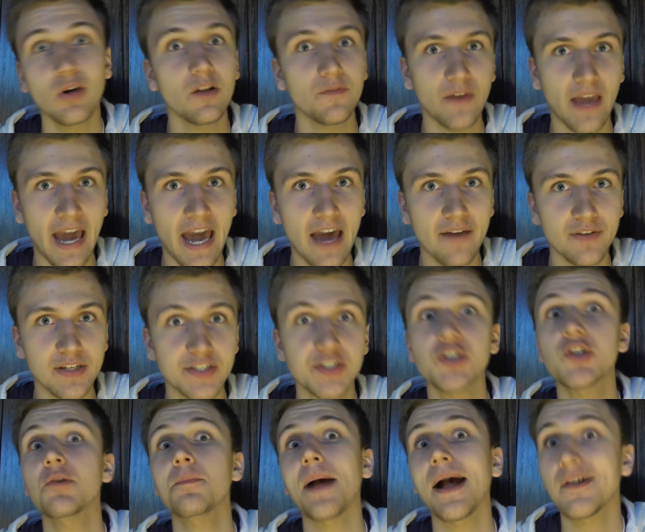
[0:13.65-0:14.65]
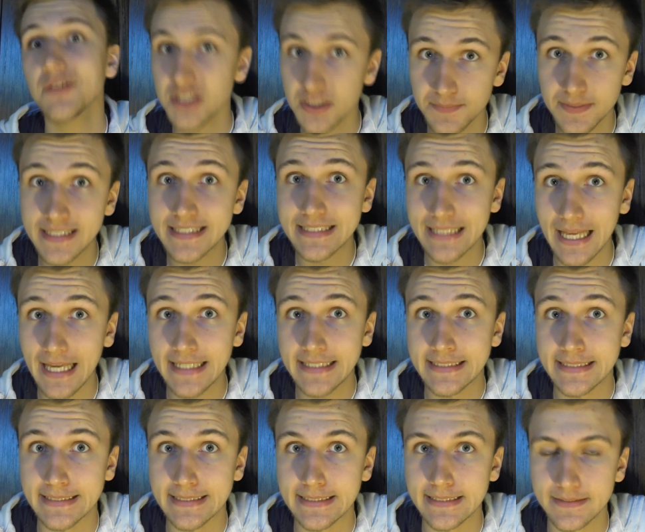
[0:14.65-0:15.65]
Well, if you haven't, you're about to be
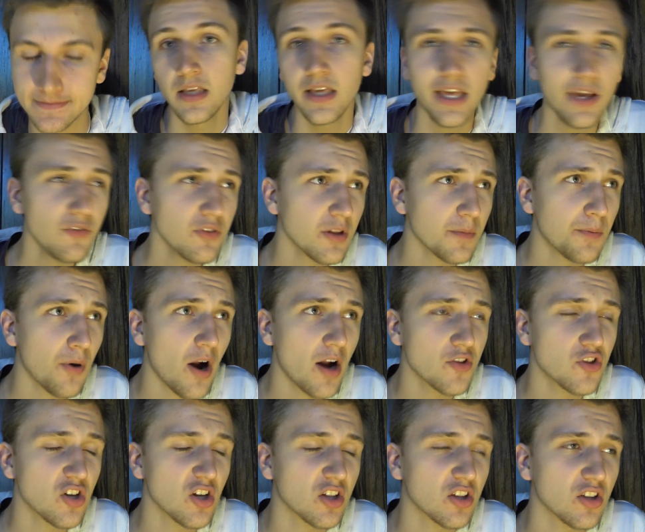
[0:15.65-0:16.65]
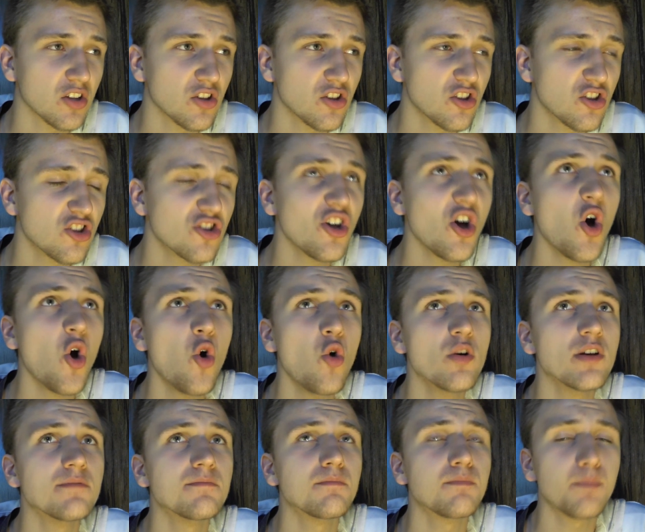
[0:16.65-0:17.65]
enlightened. It was a project
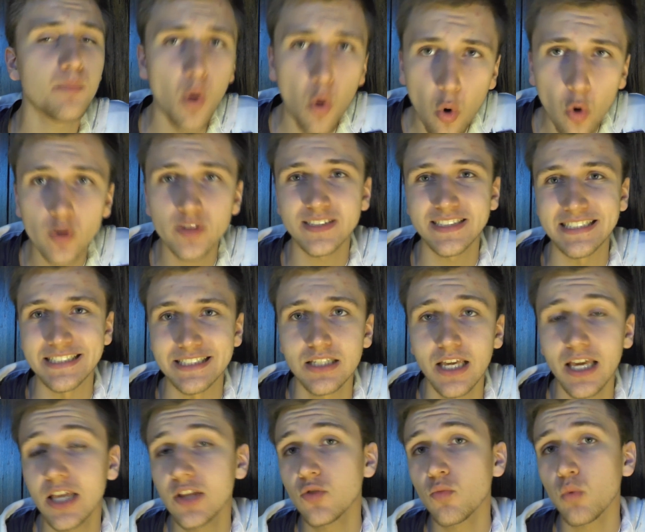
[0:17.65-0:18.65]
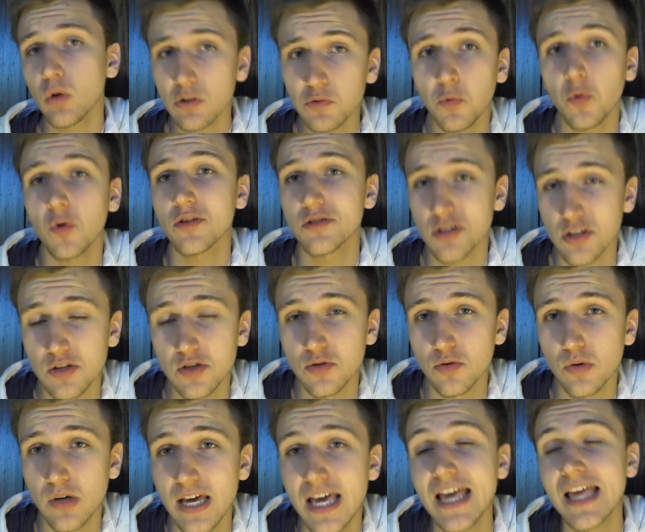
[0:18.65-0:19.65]
so important in World War
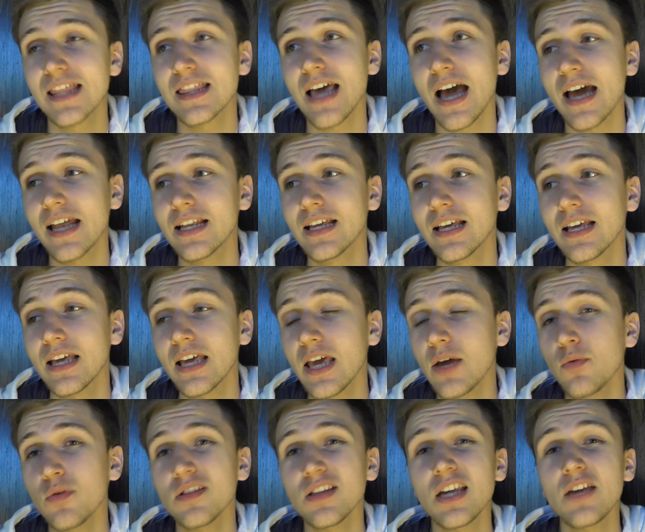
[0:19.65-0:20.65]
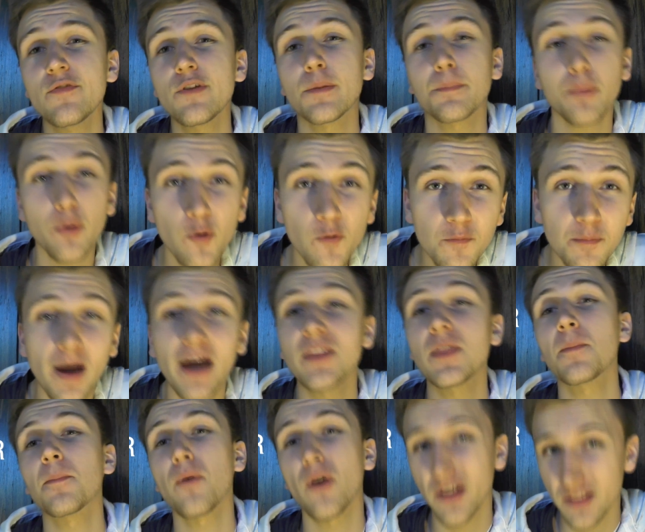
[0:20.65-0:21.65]
II that it was even approved by
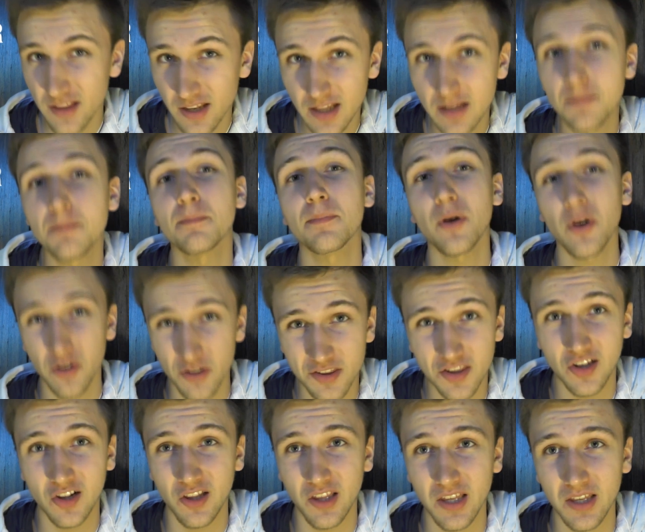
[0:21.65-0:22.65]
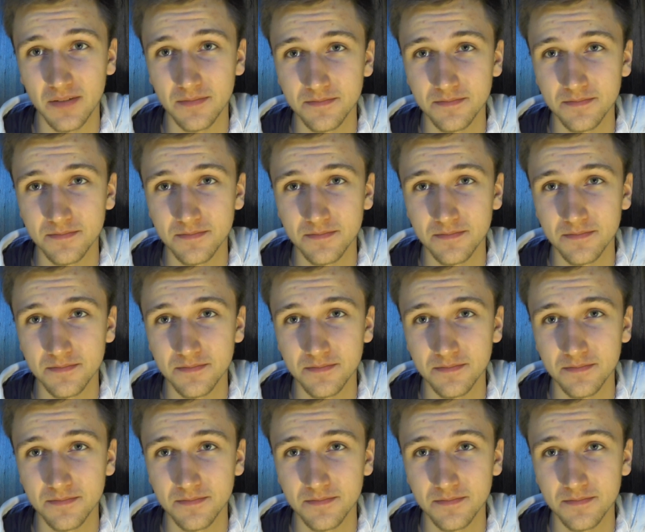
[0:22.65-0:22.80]
the president personally.